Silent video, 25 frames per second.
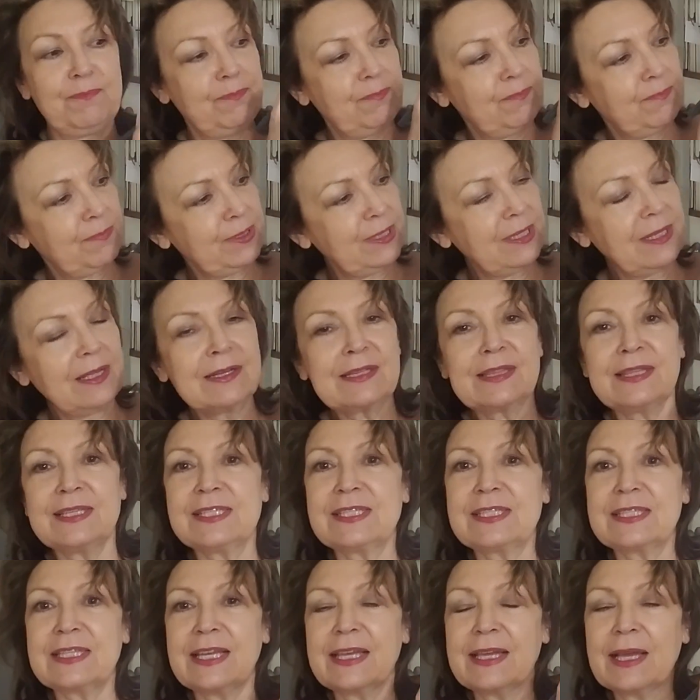plunk
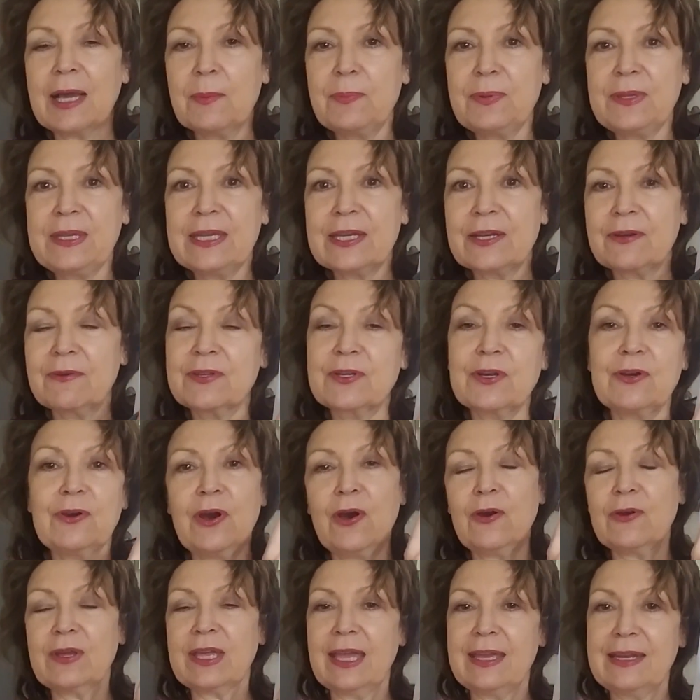this thing up here and go,
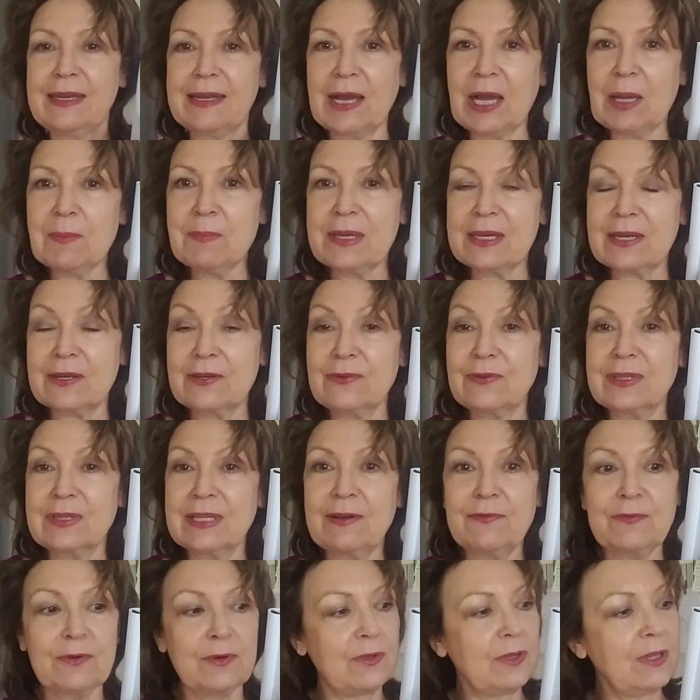okay, now I'm at a new
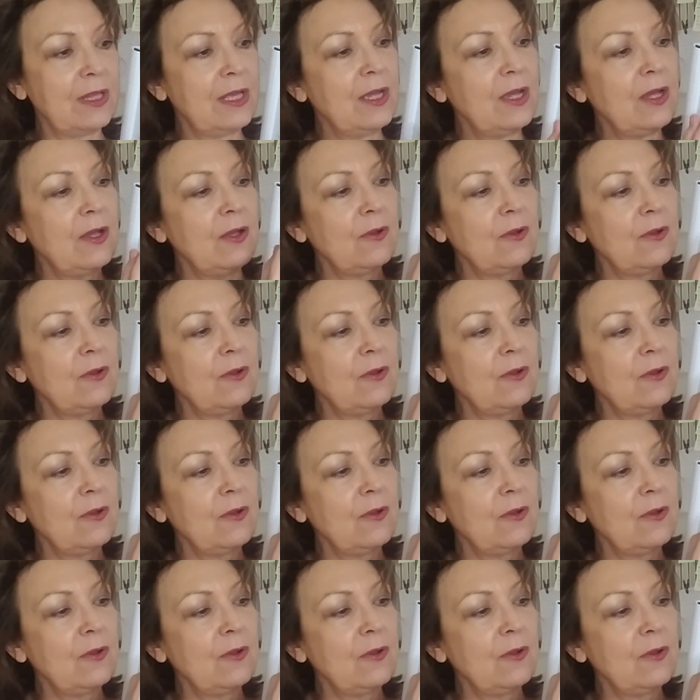level.